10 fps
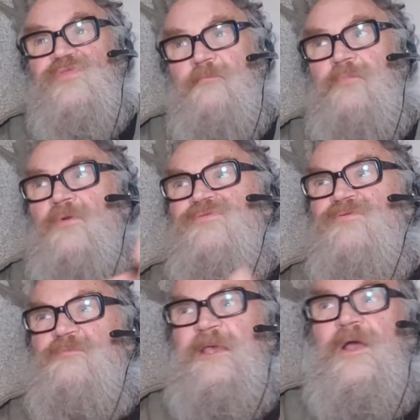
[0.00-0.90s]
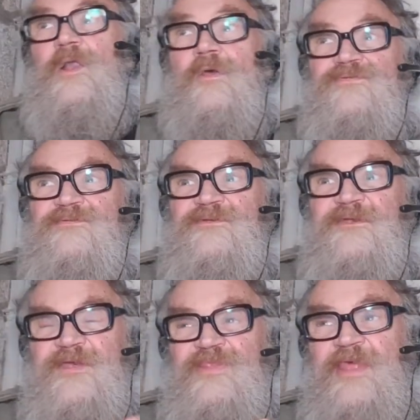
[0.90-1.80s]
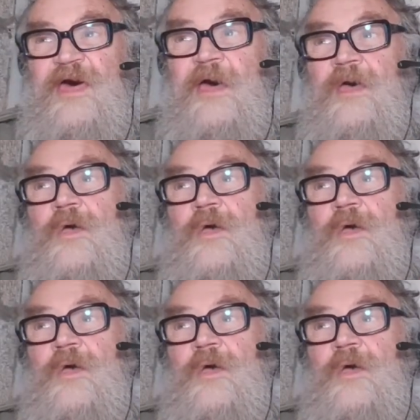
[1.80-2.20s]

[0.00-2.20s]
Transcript: The boss has been closeted in there